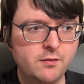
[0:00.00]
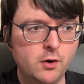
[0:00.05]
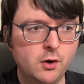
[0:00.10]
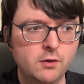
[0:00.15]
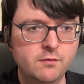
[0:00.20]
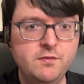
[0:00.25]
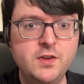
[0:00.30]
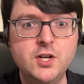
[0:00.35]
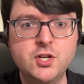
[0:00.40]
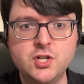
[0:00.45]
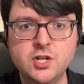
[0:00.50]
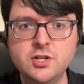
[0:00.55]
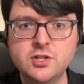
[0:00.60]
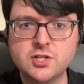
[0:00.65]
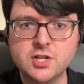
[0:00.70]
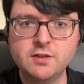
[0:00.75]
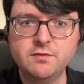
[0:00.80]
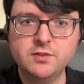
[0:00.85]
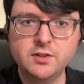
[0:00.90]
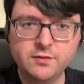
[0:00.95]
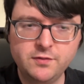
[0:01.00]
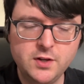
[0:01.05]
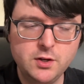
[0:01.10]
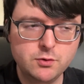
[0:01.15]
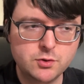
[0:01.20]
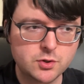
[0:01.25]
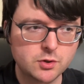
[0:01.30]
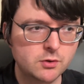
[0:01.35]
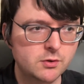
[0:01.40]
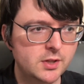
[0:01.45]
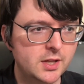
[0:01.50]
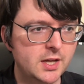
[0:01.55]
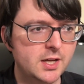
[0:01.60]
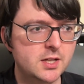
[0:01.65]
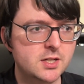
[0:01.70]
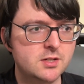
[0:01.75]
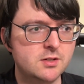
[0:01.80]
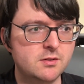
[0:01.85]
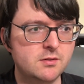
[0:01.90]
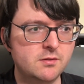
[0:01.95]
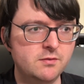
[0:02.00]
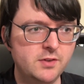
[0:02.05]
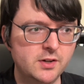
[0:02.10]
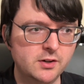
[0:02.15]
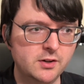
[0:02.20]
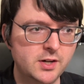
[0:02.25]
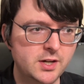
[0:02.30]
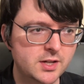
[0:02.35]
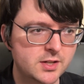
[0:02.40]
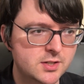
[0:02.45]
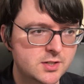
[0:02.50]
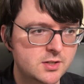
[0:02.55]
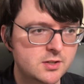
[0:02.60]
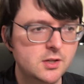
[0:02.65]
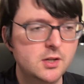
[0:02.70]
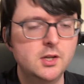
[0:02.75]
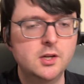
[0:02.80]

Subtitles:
visions of the future that various